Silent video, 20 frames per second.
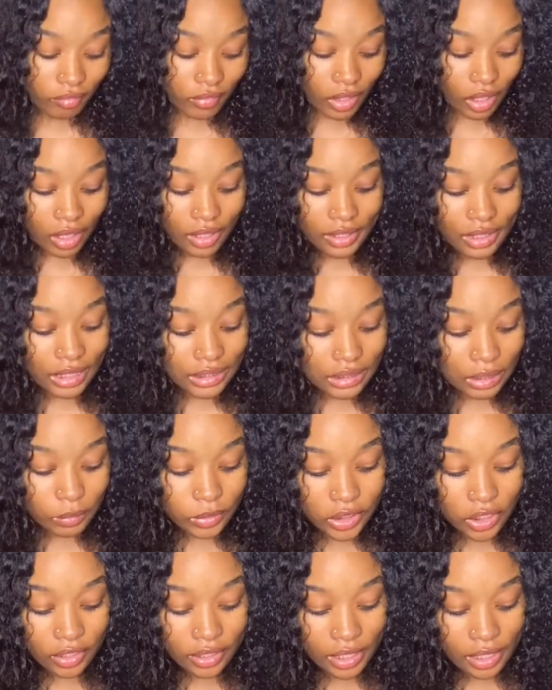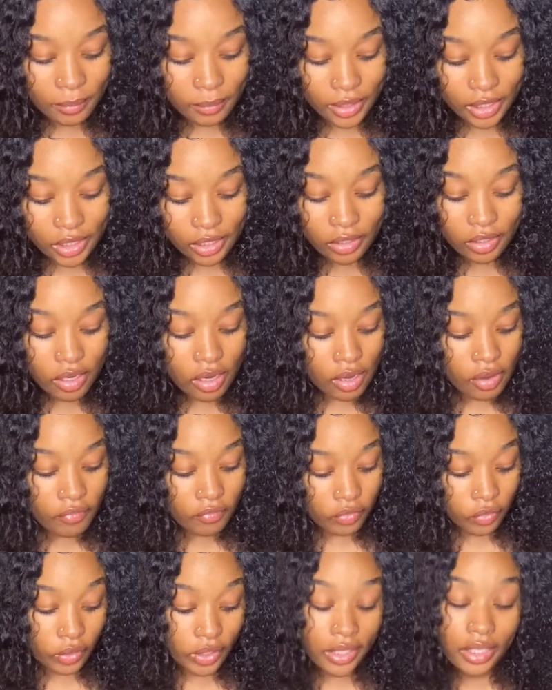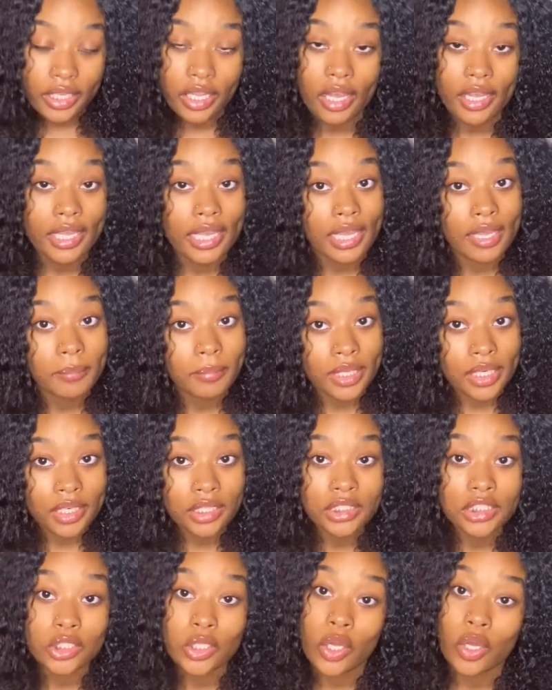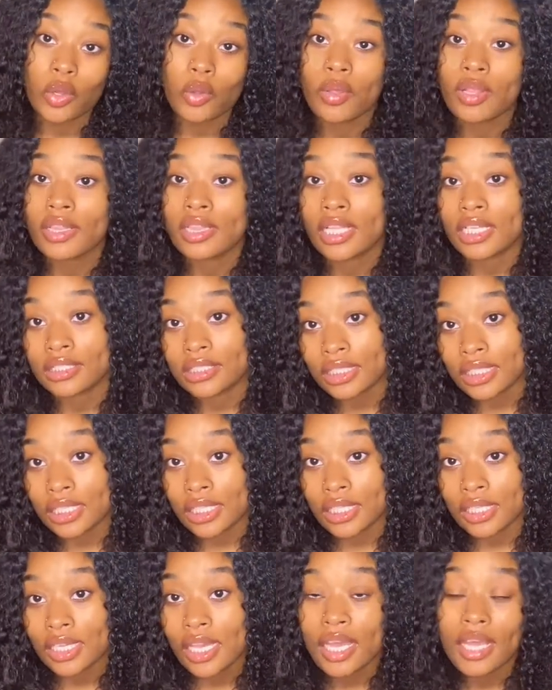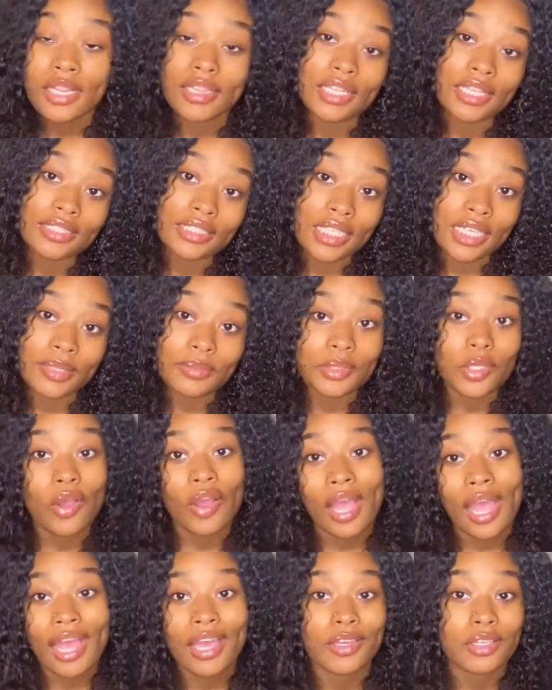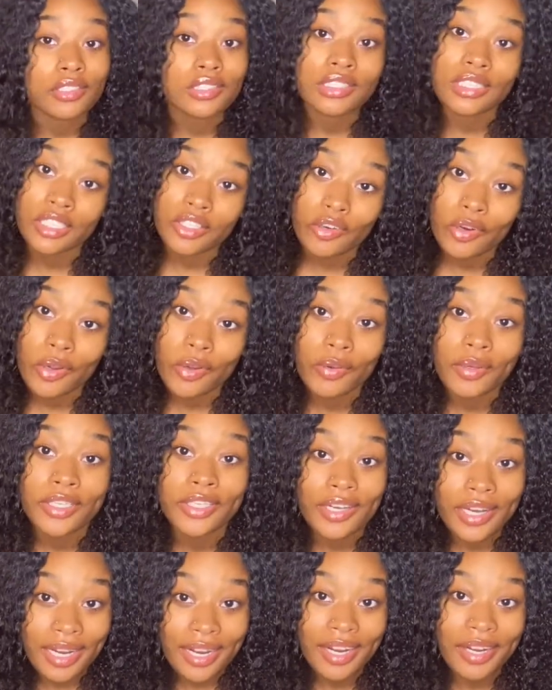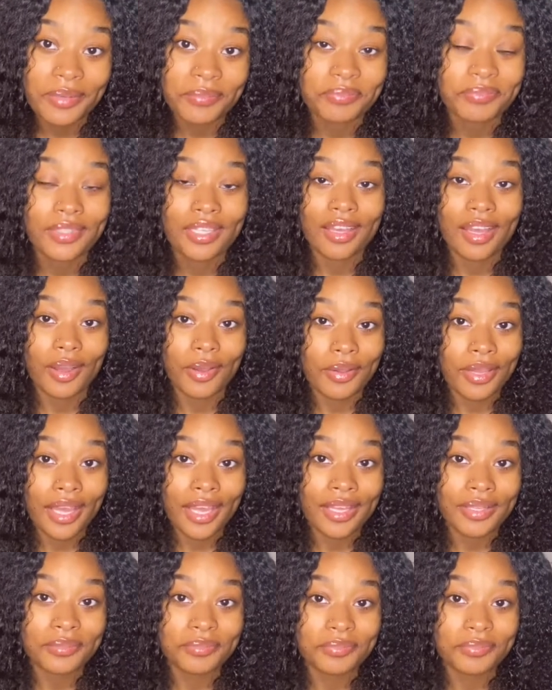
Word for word: That's not what y'all came here for. Y'all came here to know the tea, the tips on how to grow your hair okay?